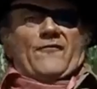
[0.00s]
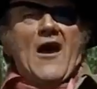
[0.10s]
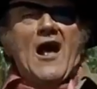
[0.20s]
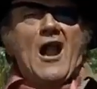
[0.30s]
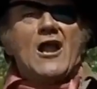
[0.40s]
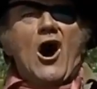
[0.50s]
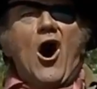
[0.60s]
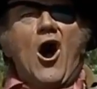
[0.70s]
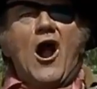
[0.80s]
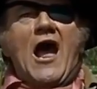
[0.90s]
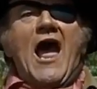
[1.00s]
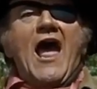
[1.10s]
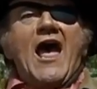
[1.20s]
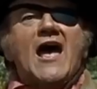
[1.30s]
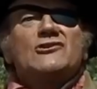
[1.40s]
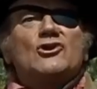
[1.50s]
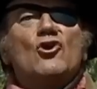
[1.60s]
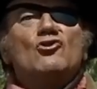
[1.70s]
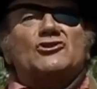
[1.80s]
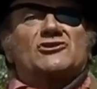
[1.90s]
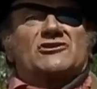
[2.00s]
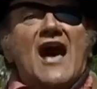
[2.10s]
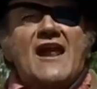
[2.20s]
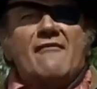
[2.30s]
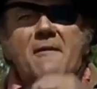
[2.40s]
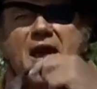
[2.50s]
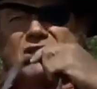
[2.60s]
Fill your hand, you son of a